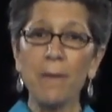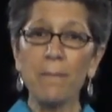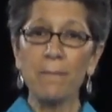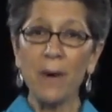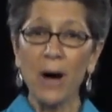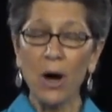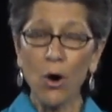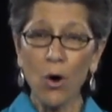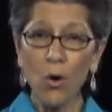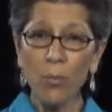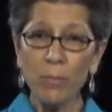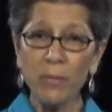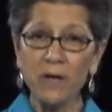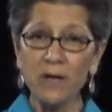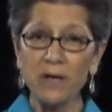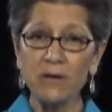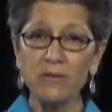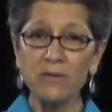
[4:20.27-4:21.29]
My hope
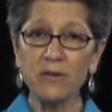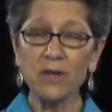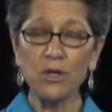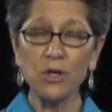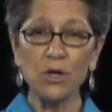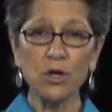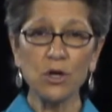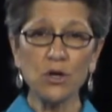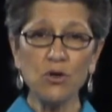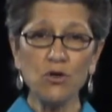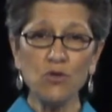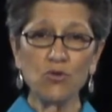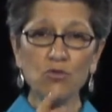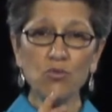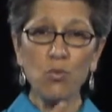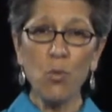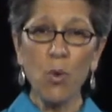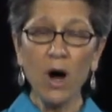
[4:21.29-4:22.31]
is that you can
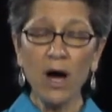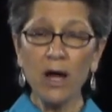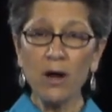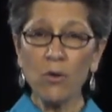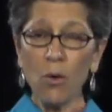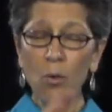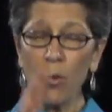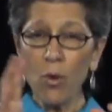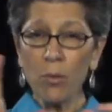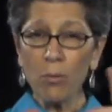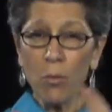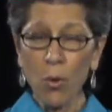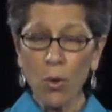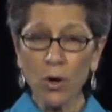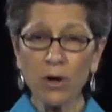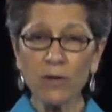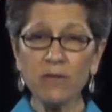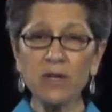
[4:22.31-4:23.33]
use one or
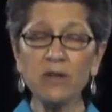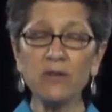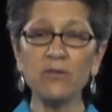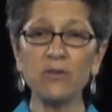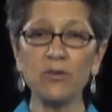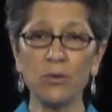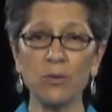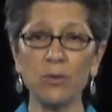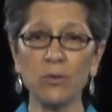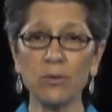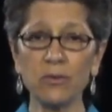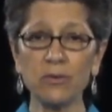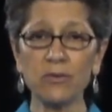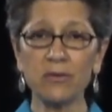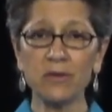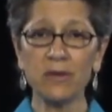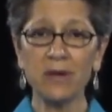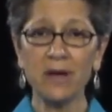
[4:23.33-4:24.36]
more of these
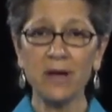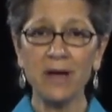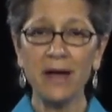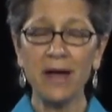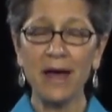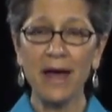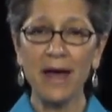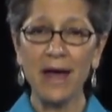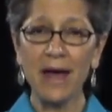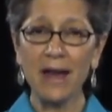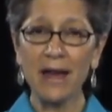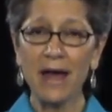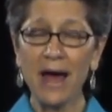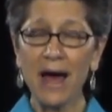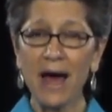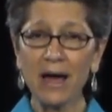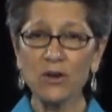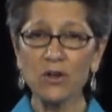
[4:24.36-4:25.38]
tools and
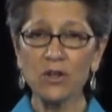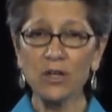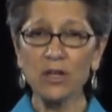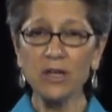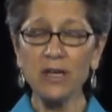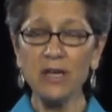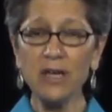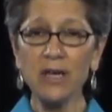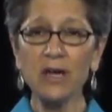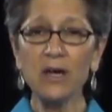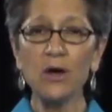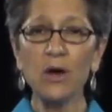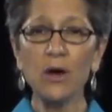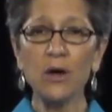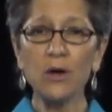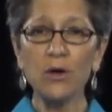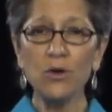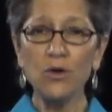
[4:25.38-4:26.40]
actually
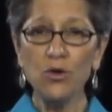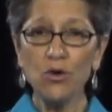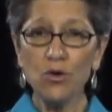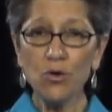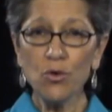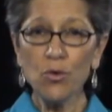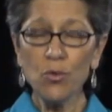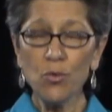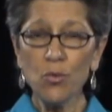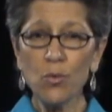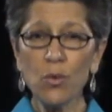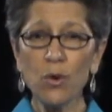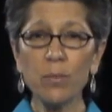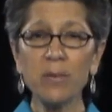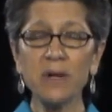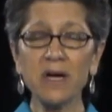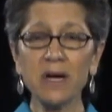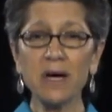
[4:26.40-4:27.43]
you will
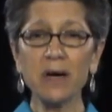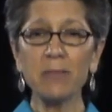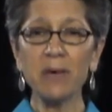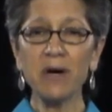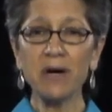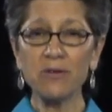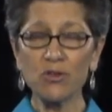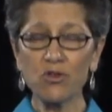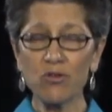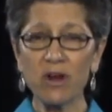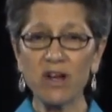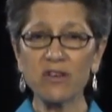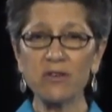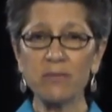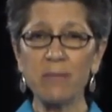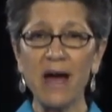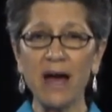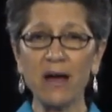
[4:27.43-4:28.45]
become a
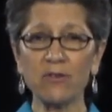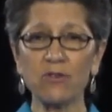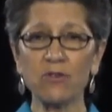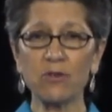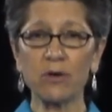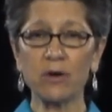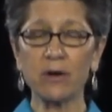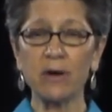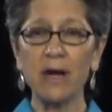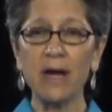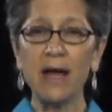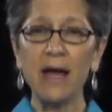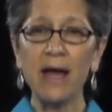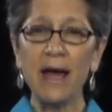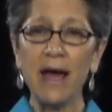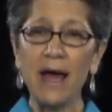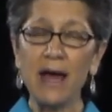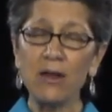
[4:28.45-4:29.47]
stress master.
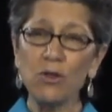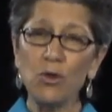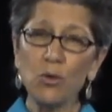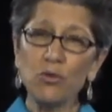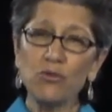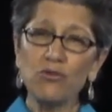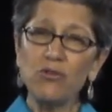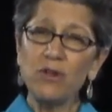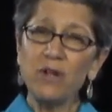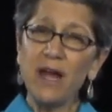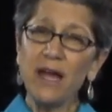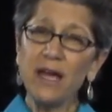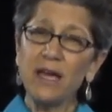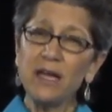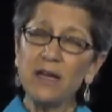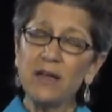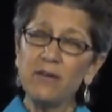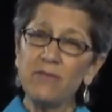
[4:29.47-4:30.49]
And those
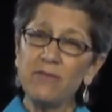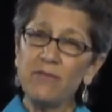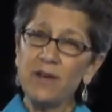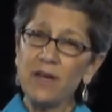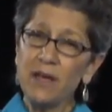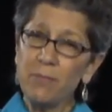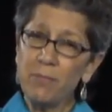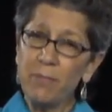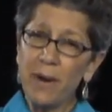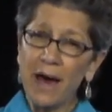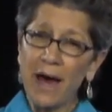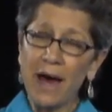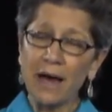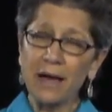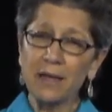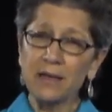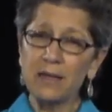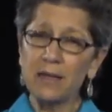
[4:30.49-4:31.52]
negative
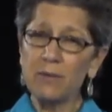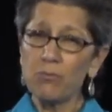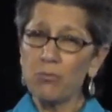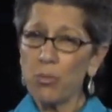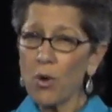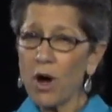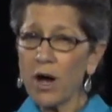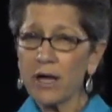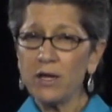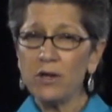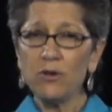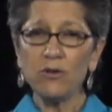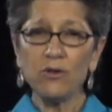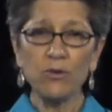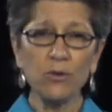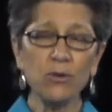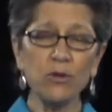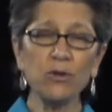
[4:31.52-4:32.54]
impacts that brought you
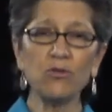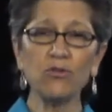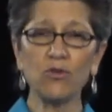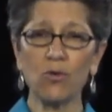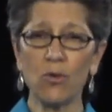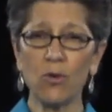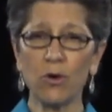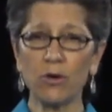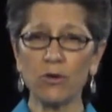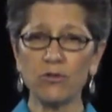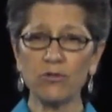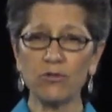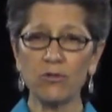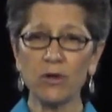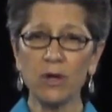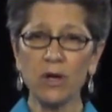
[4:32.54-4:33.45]
to this course,